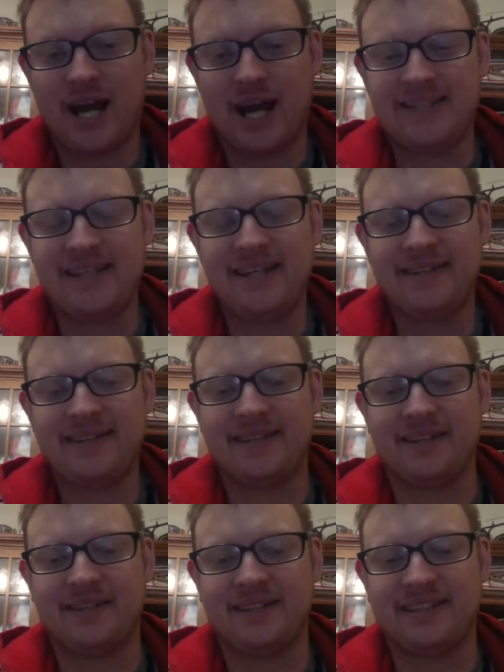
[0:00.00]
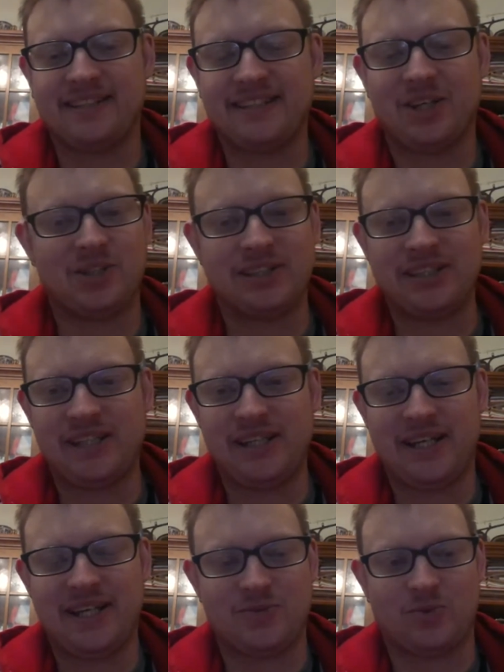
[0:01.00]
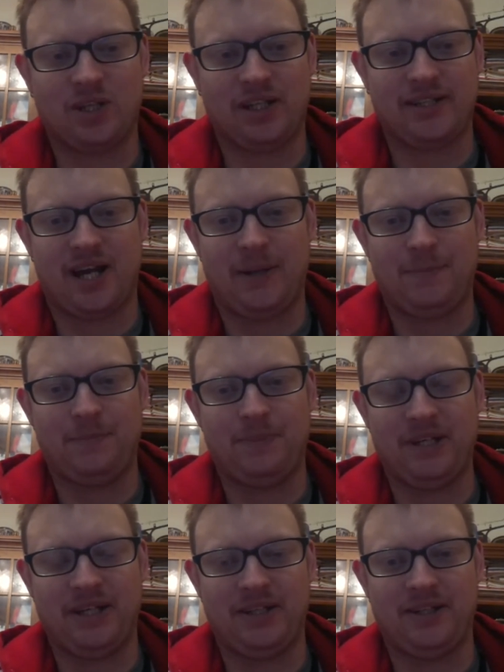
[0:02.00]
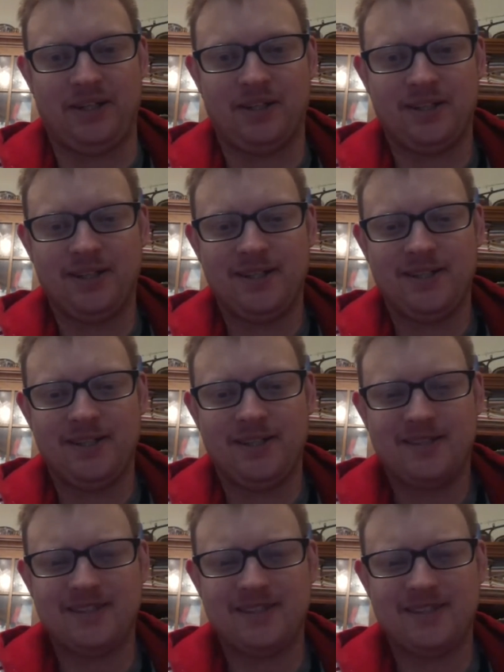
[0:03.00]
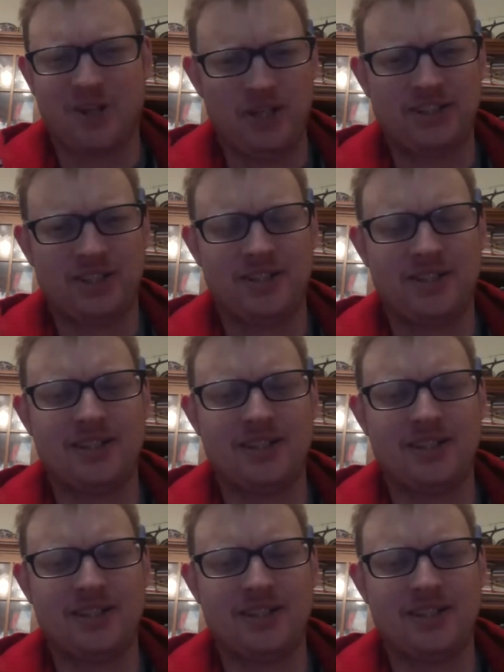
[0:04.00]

I think that the COC has really not been so much.